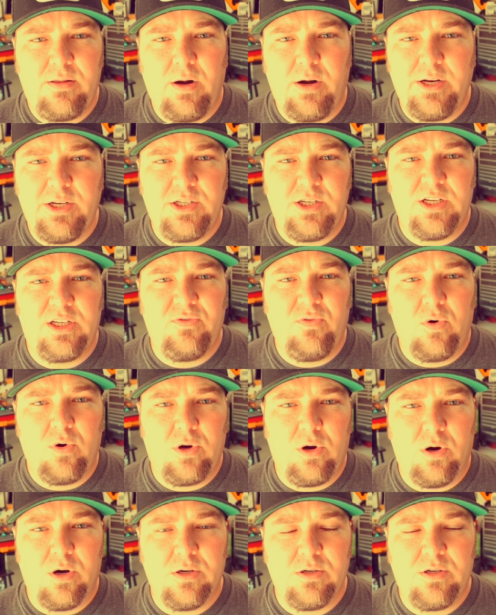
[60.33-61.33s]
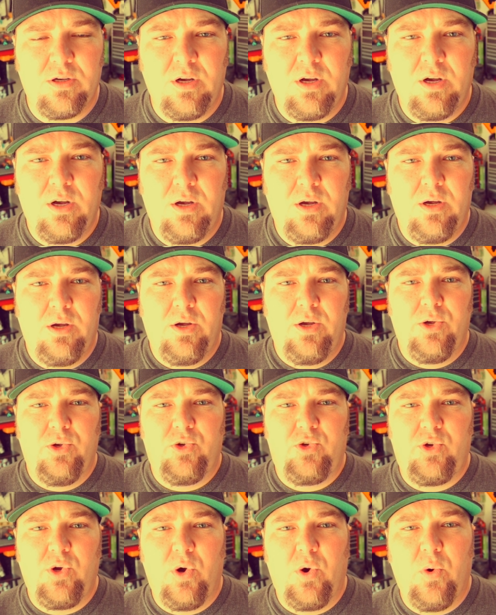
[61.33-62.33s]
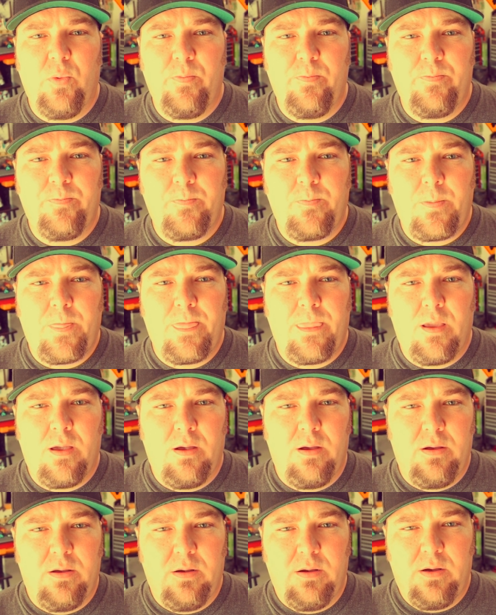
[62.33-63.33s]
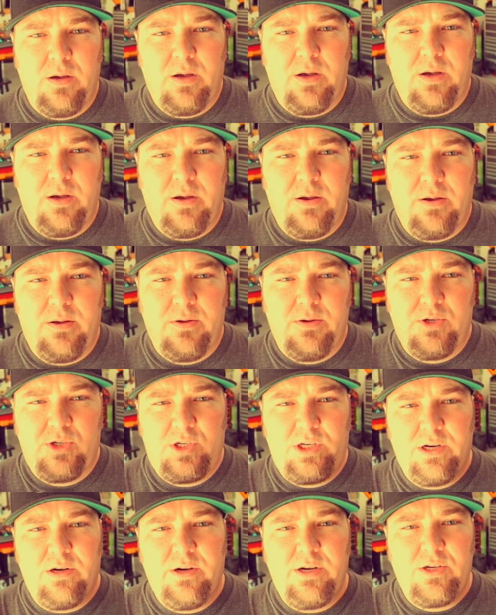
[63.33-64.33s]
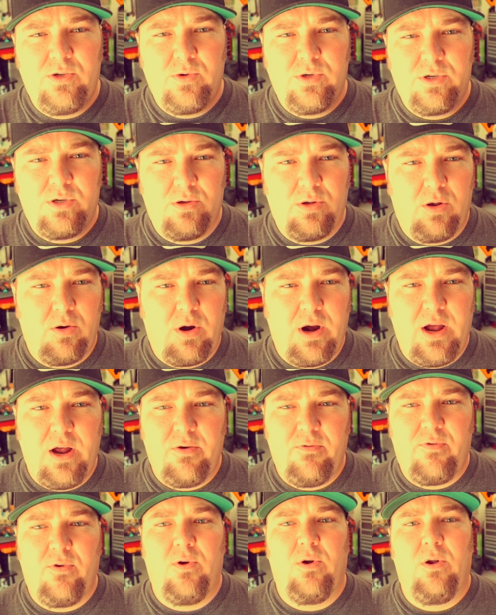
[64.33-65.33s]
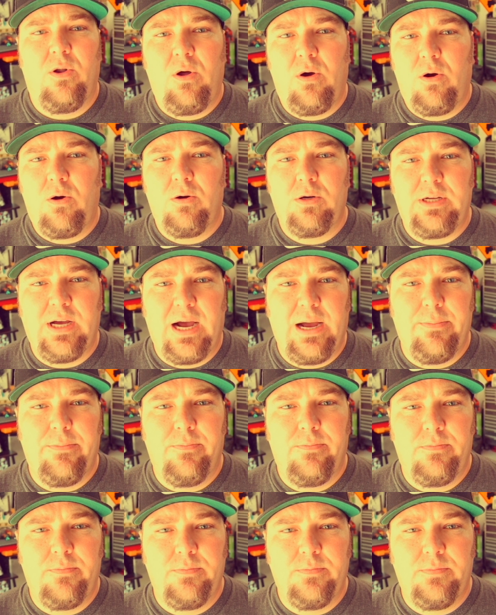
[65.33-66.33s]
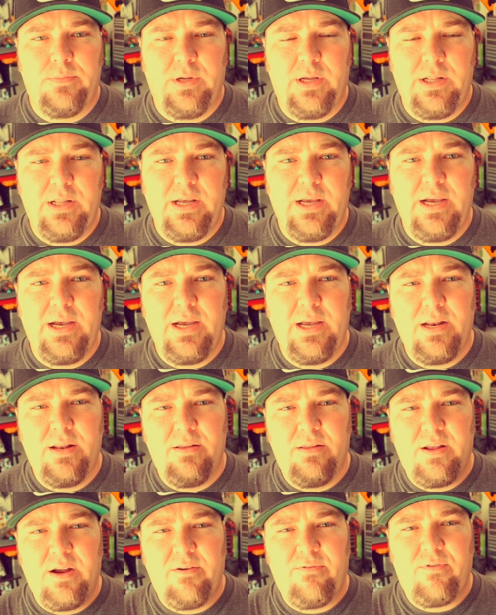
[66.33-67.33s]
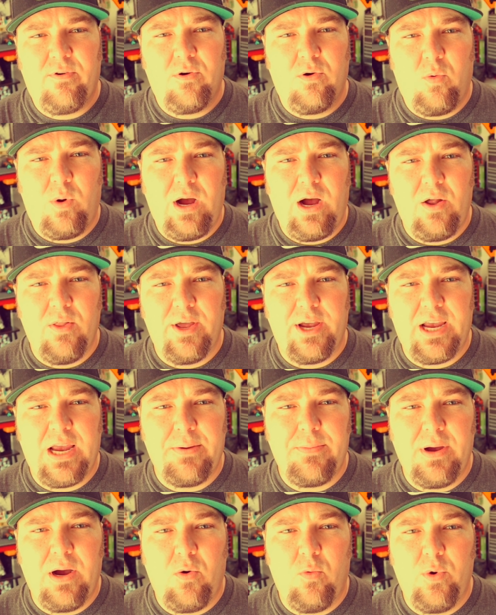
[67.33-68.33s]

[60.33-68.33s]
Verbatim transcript: 36 volt carts. So series was around for a long time. And then there for a while, they came out